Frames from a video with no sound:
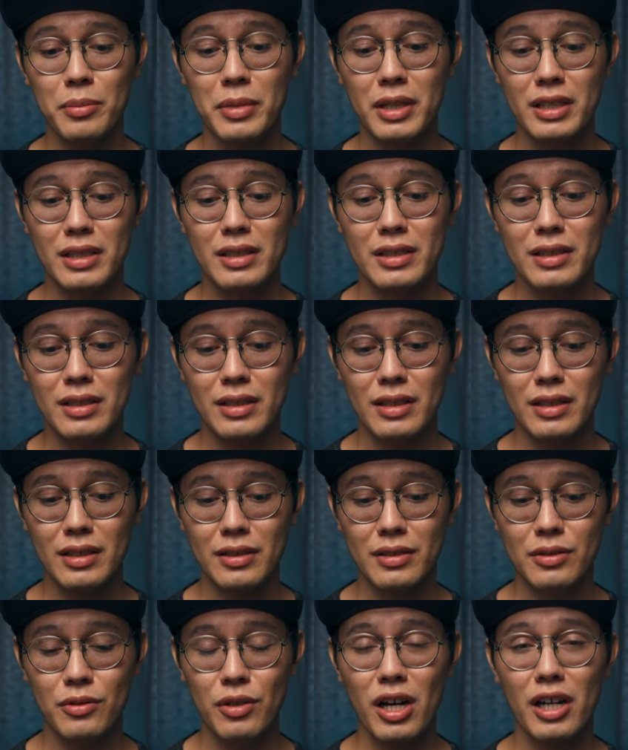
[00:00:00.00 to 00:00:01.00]
but
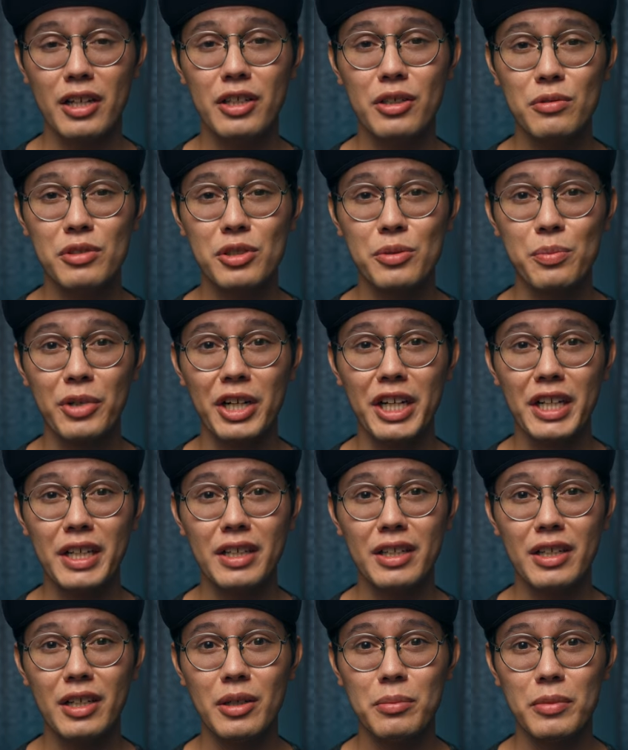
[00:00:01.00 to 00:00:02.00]
the audio was
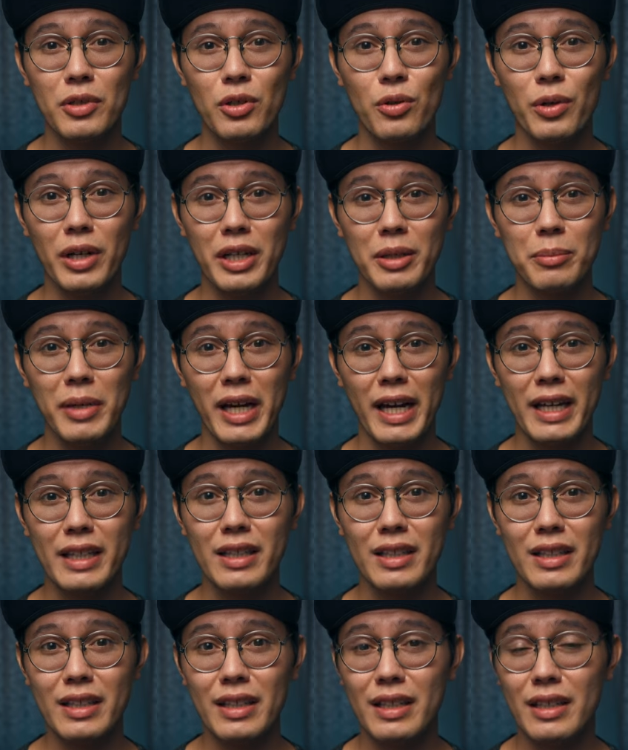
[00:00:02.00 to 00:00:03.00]
breaking up quite
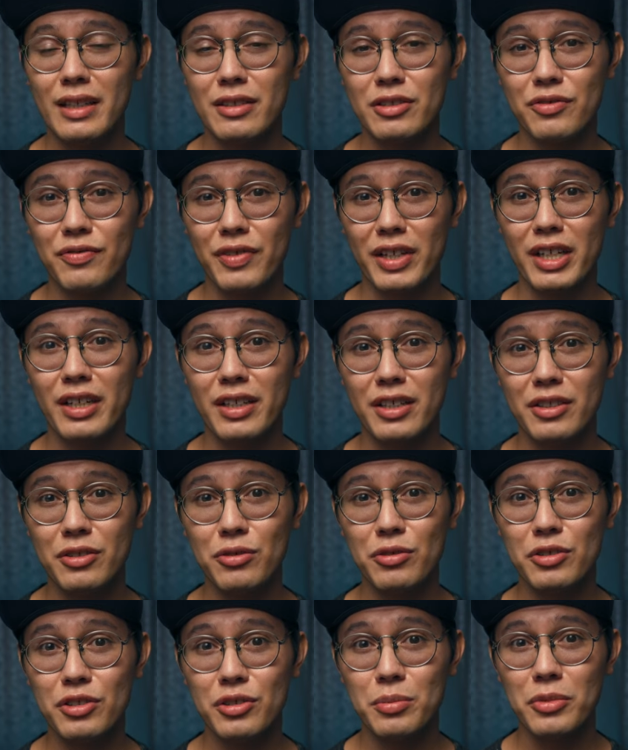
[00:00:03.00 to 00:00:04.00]
badly and was very
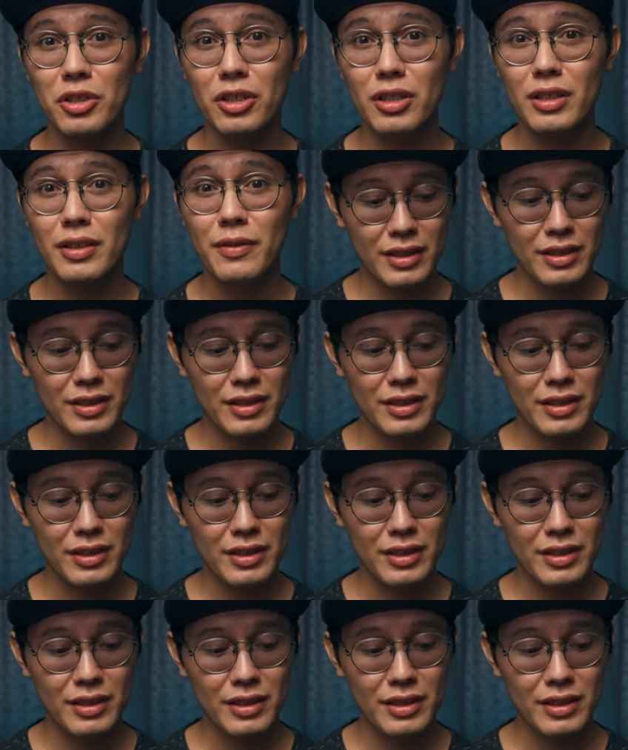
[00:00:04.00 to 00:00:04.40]
unusable.